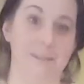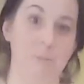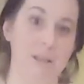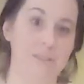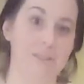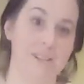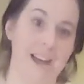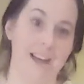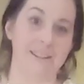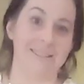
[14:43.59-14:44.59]
believe it or
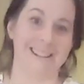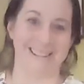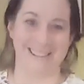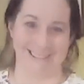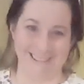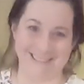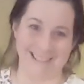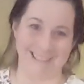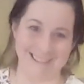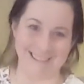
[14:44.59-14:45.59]
not, it
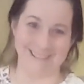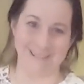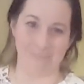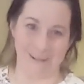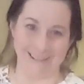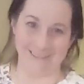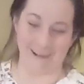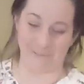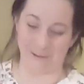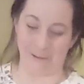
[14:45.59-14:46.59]
does disappear
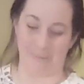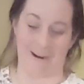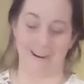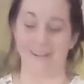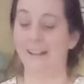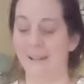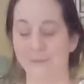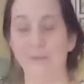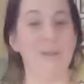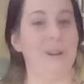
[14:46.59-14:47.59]
after a while. So
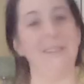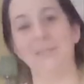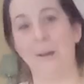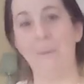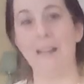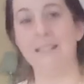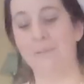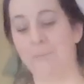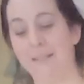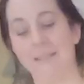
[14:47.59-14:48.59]
you could also combine this
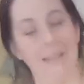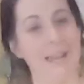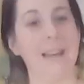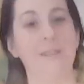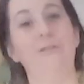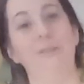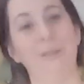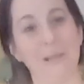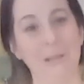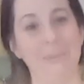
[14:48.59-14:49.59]
with lay on it for a
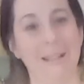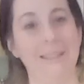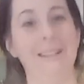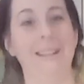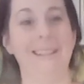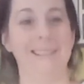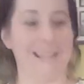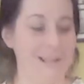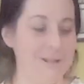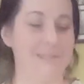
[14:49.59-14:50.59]
little bit, get
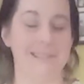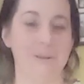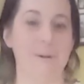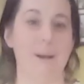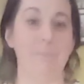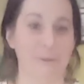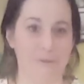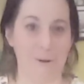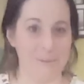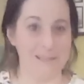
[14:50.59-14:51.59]
used to it
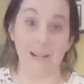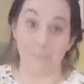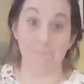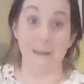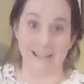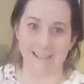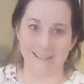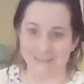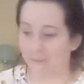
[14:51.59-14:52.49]
before we start making some